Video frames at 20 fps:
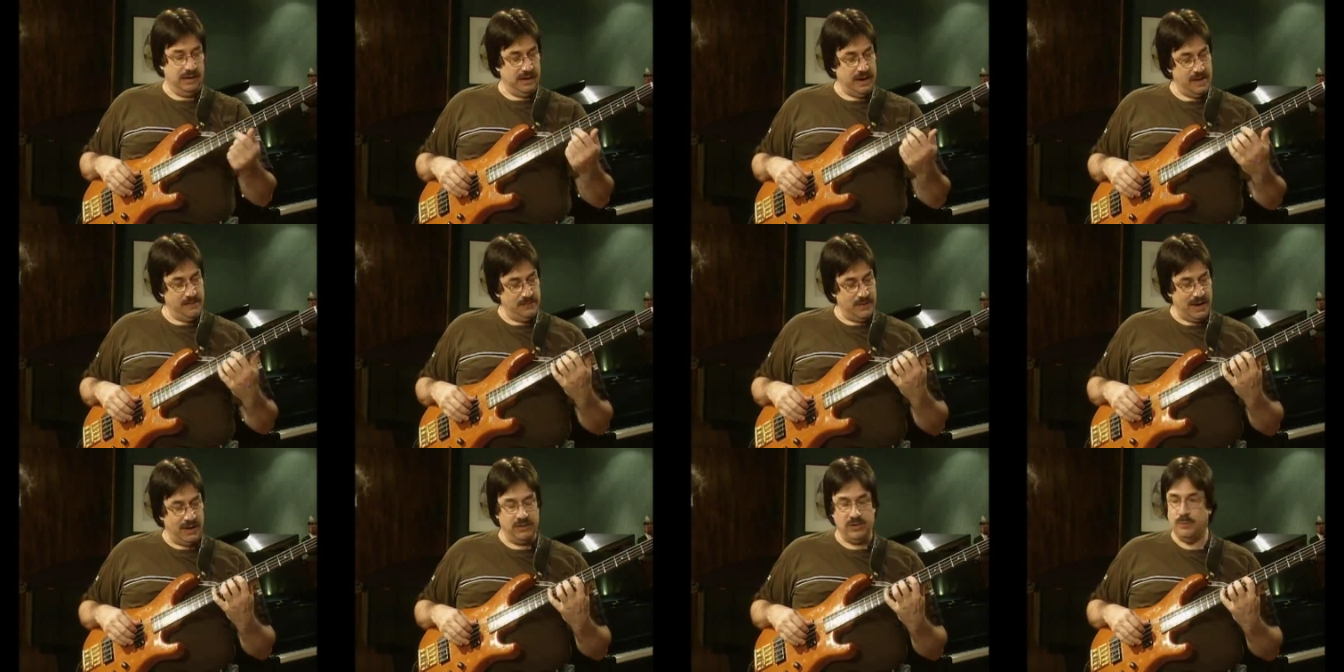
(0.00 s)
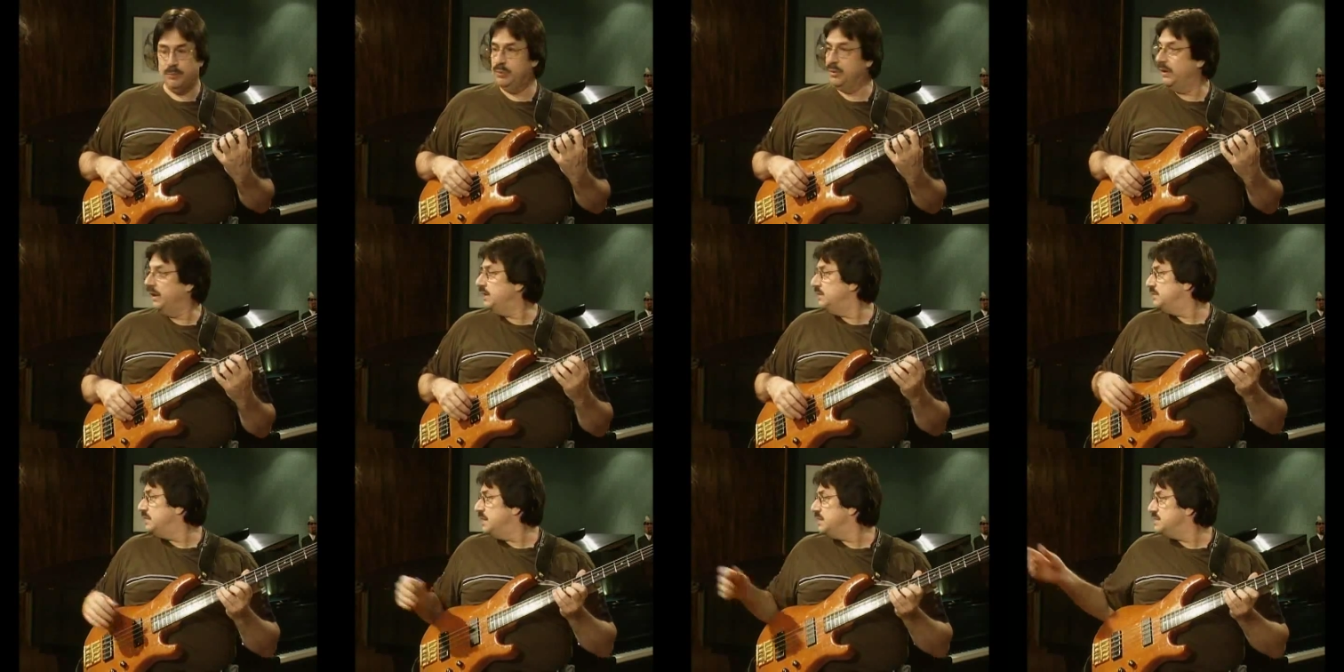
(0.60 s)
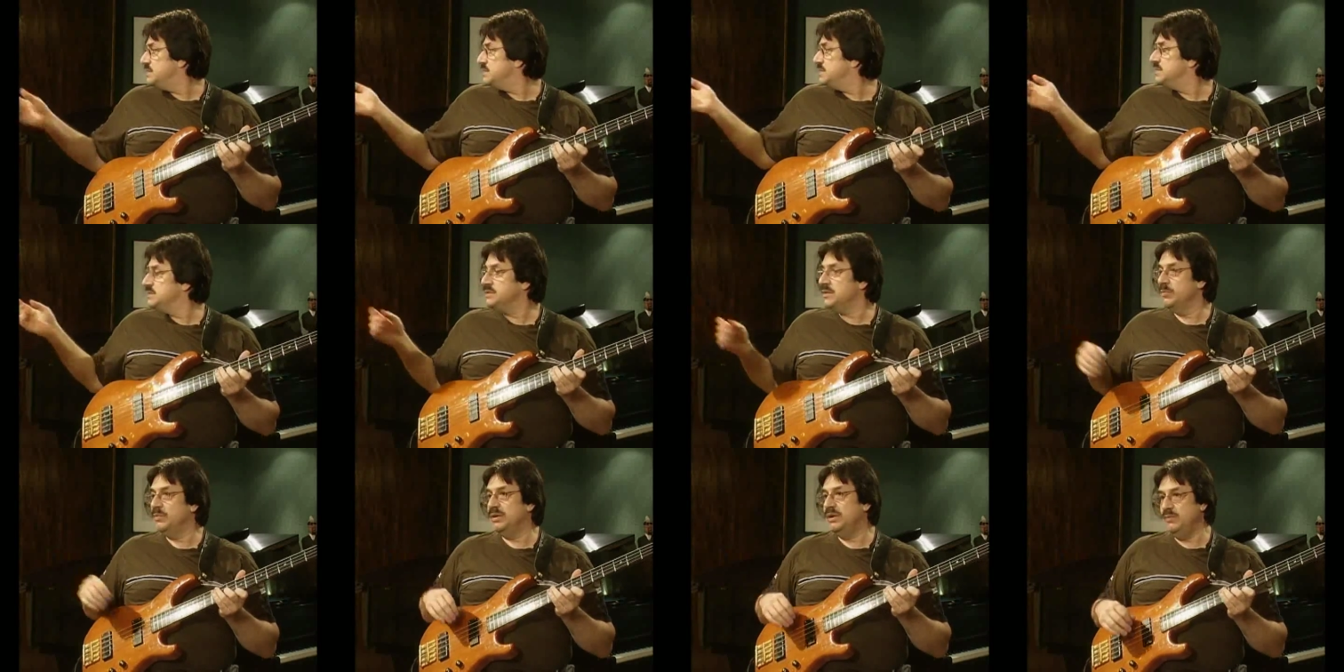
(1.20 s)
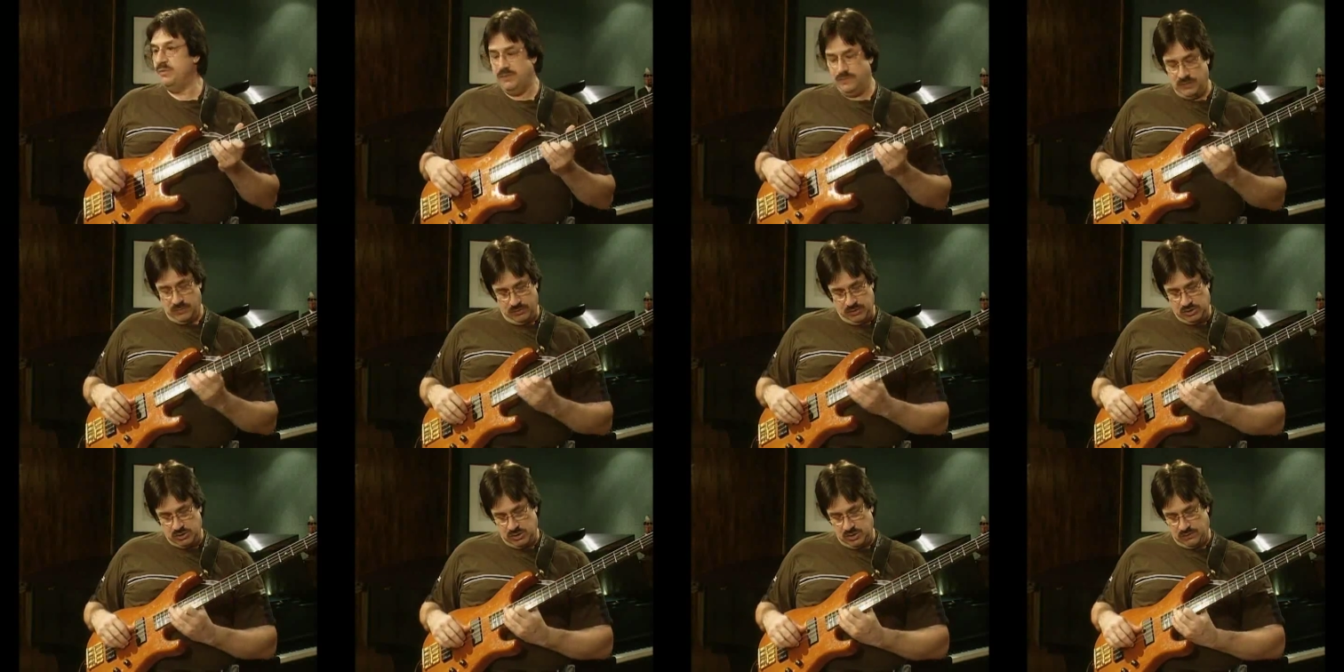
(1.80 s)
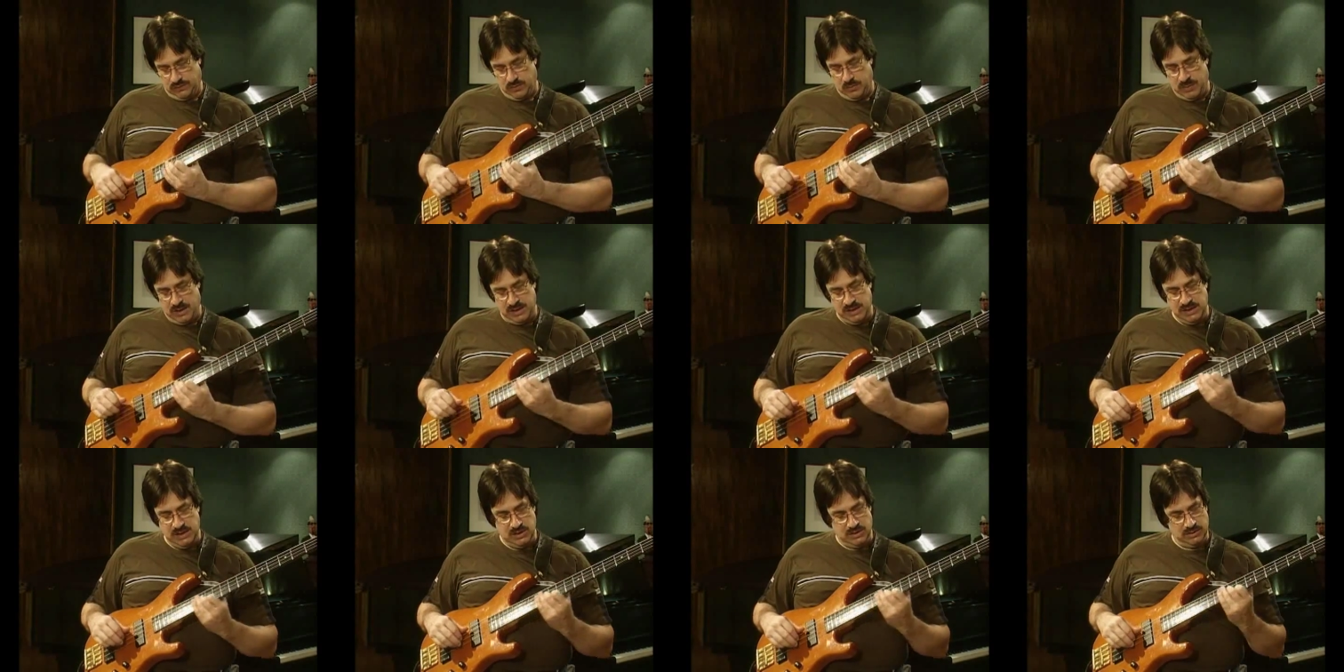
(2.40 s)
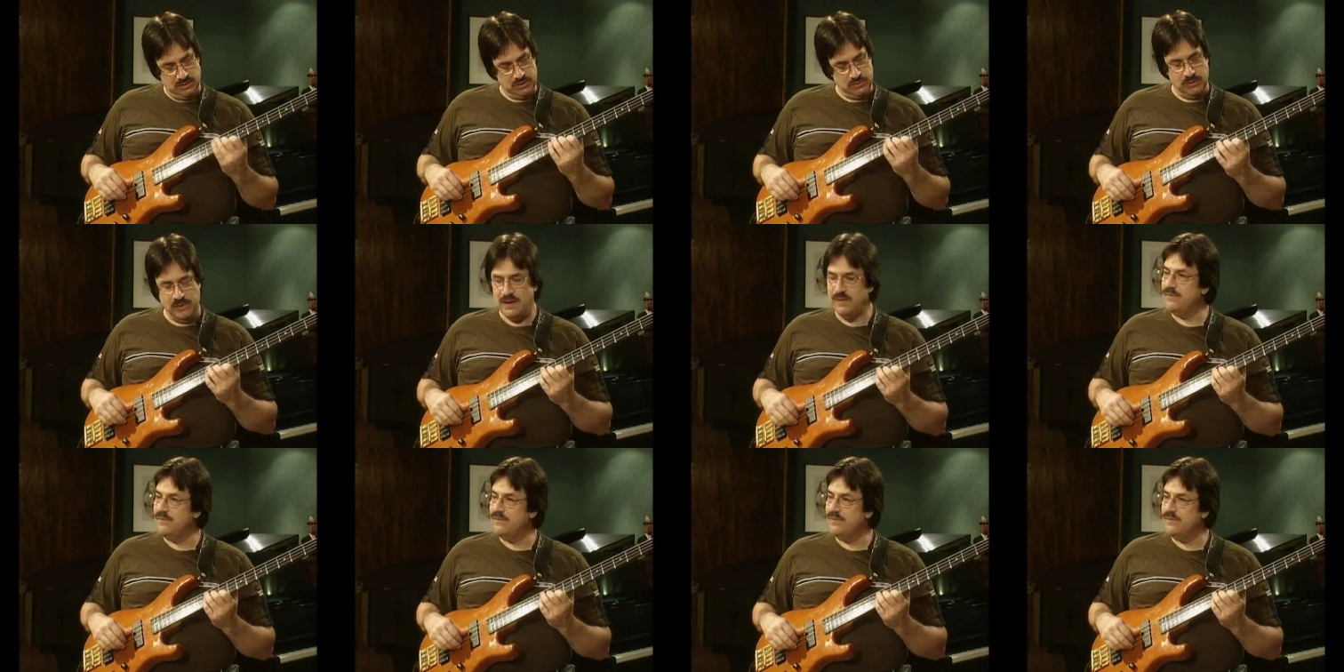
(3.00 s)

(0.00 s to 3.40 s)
Came down to play. Dennis is somebody, we've known each other for many years. We